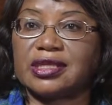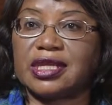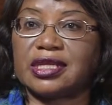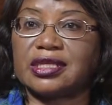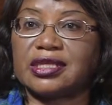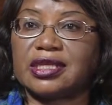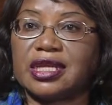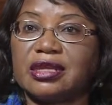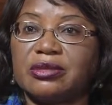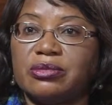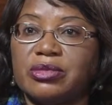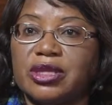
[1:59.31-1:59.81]

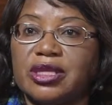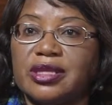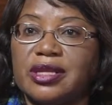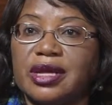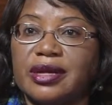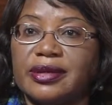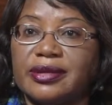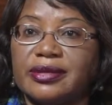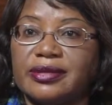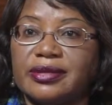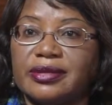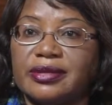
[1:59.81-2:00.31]
that can be
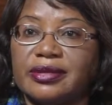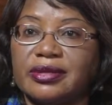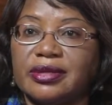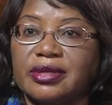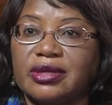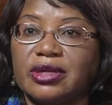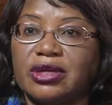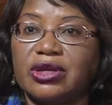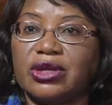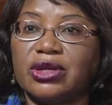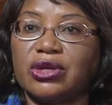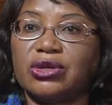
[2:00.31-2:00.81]
done
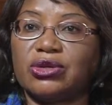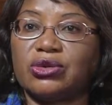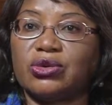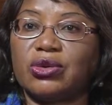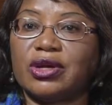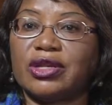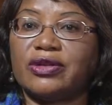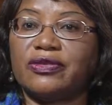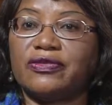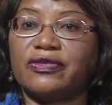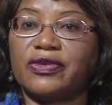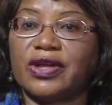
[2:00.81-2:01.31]

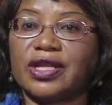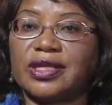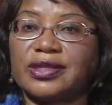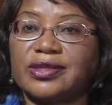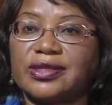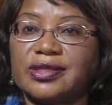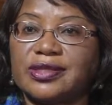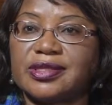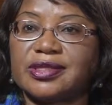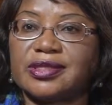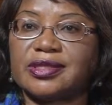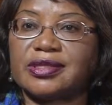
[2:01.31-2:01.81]
to
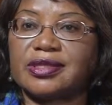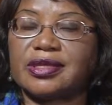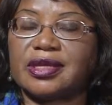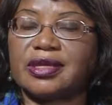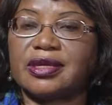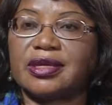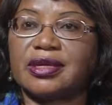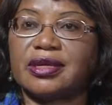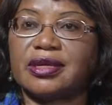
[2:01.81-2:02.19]
advance